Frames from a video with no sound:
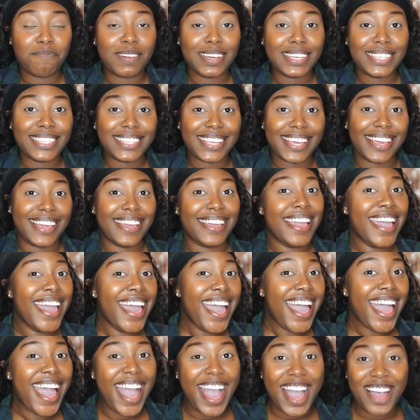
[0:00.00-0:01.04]
by saying
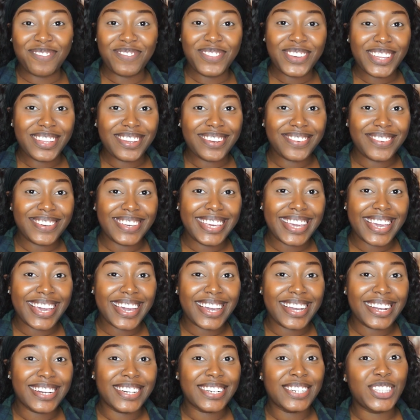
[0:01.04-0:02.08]
Happy New
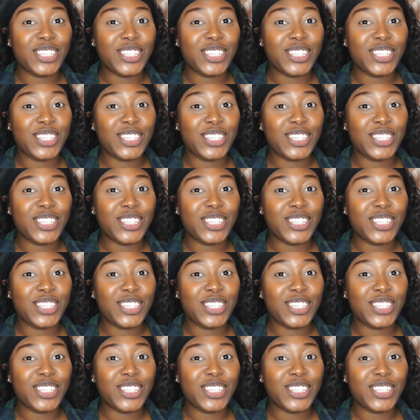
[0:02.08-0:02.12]
Year.